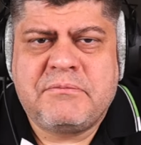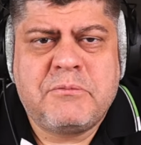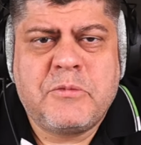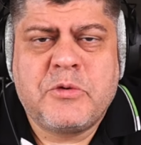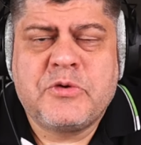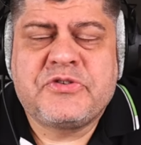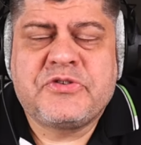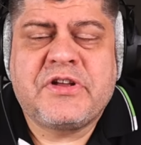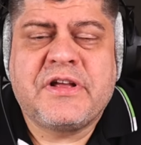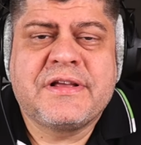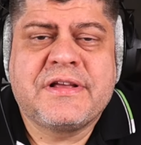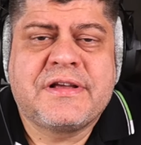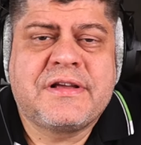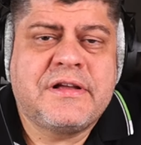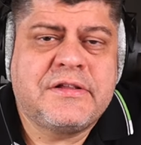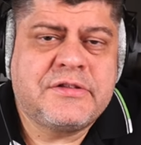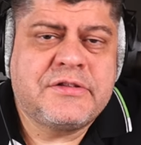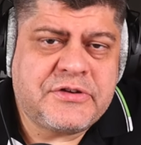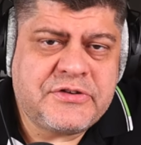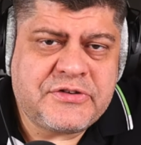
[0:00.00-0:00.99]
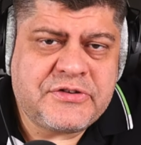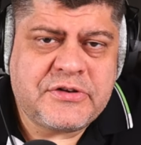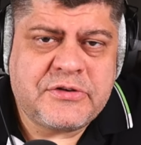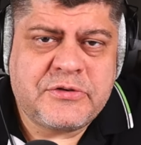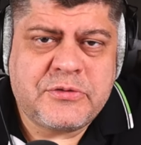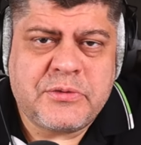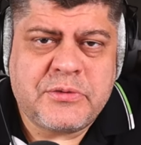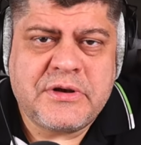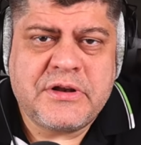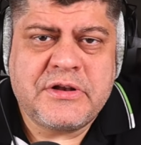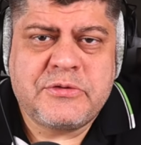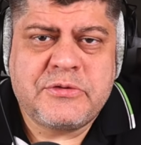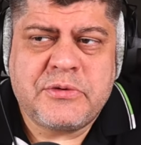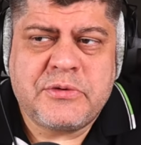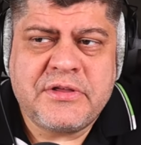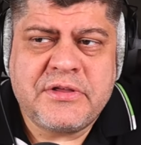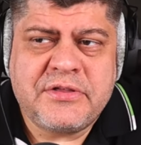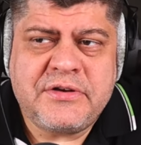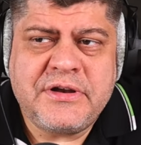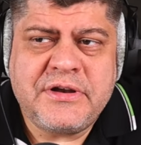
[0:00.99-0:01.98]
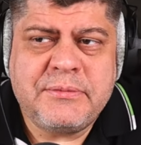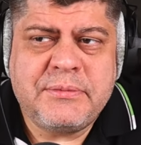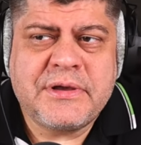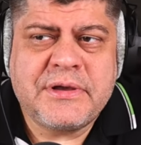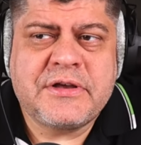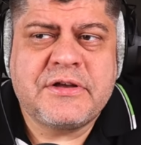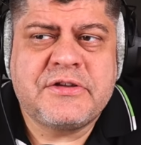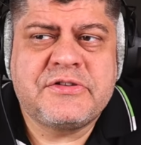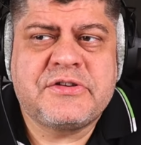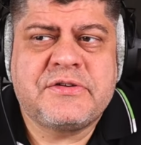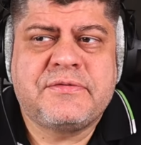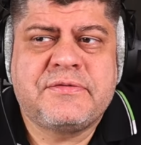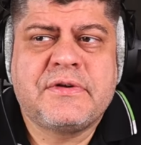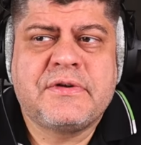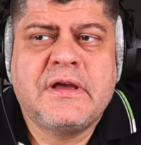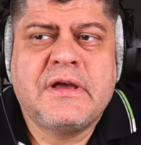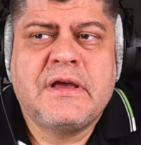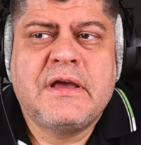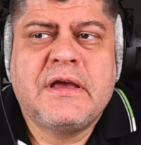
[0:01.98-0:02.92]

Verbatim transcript: most other countries in 2023 because of